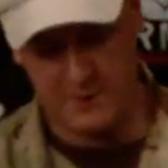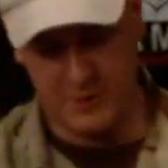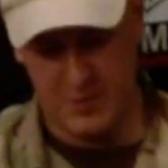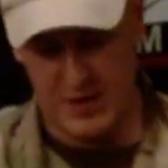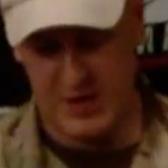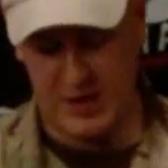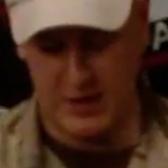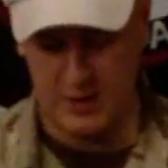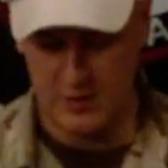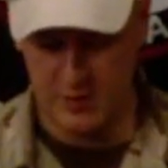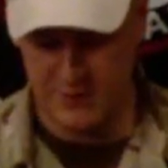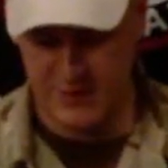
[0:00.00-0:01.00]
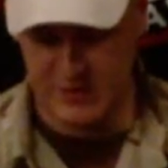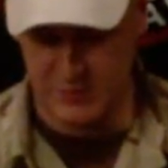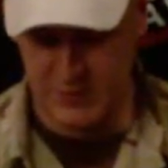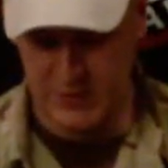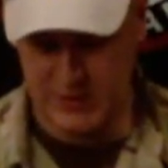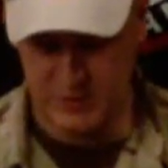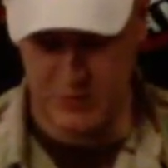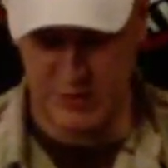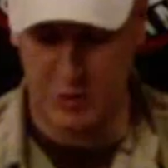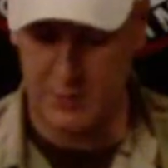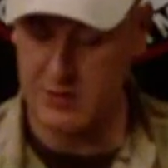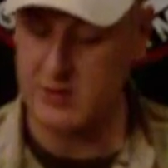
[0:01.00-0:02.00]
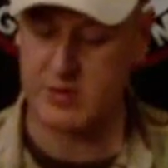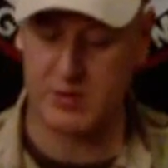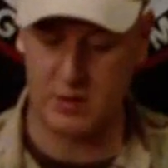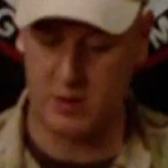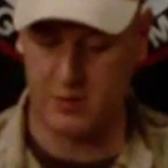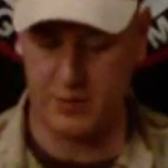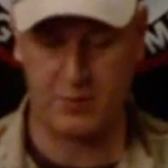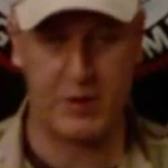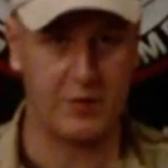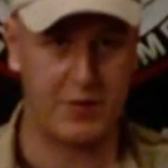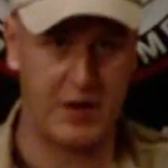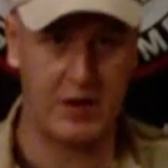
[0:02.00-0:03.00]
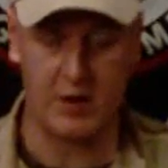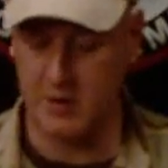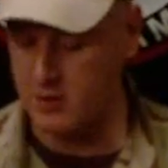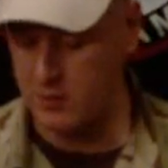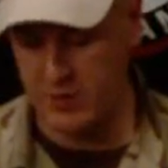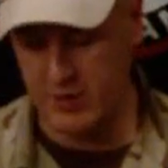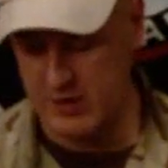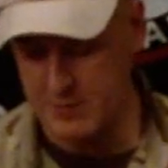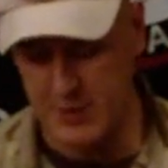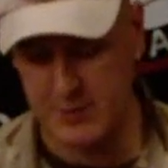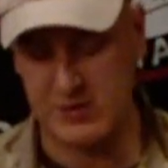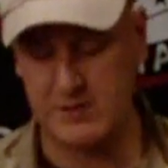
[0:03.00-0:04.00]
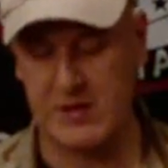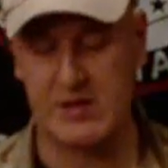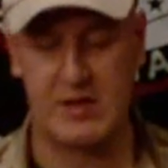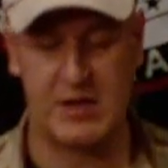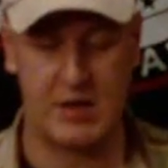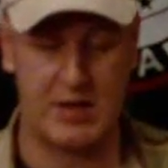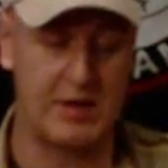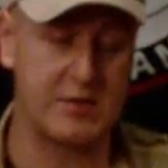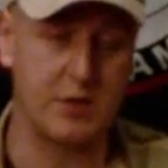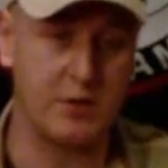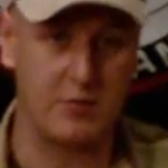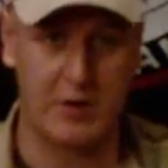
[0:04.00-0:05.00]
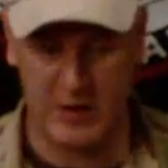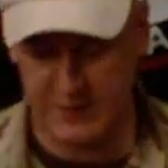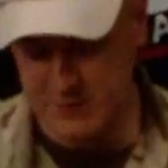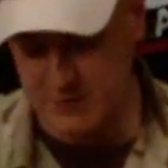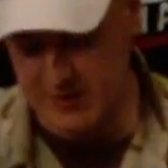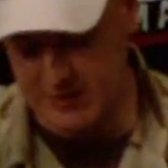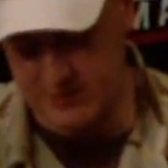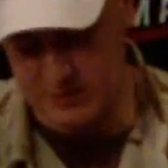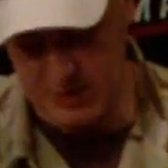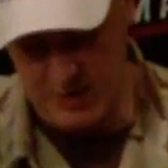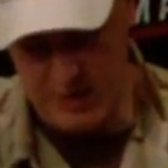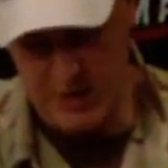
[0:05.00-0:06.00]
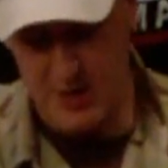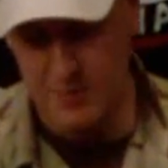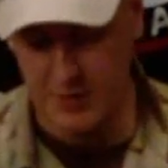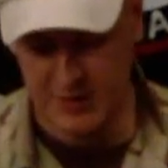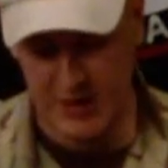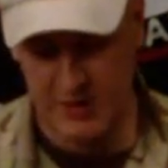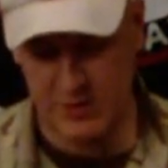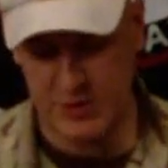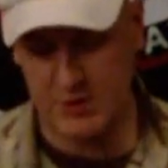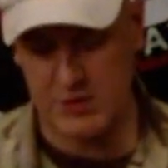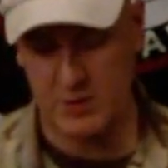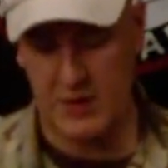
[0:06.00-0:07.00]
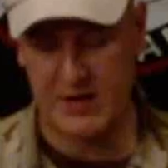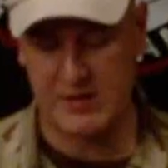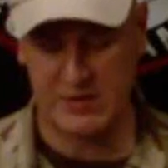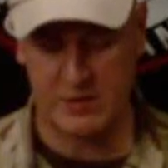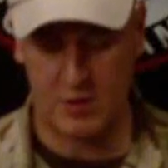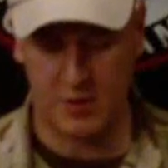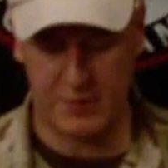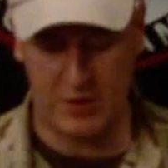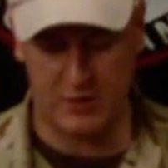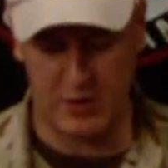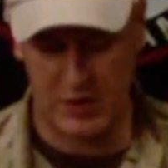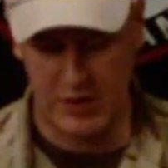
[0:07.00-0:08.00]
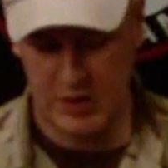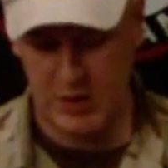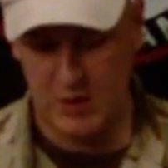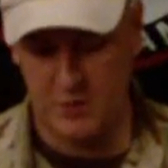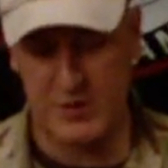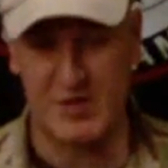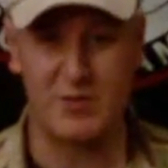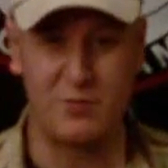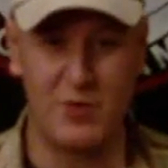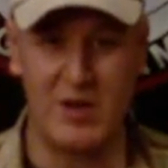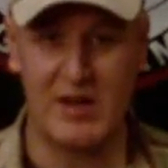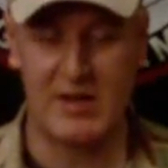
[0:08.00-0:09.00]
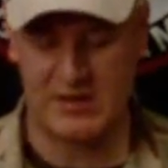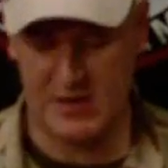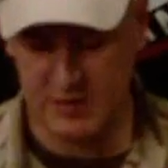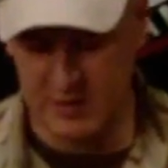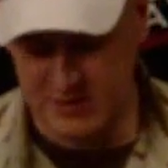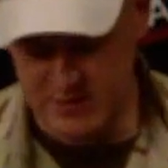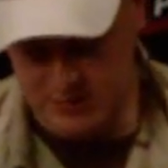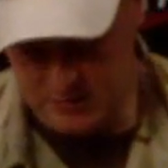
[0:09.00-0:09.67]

from here on this piece, which opens on the real thing. I don't know what the purpose of it is on the real F2000, but on here it's used to access the hop unit, which is really easy, nice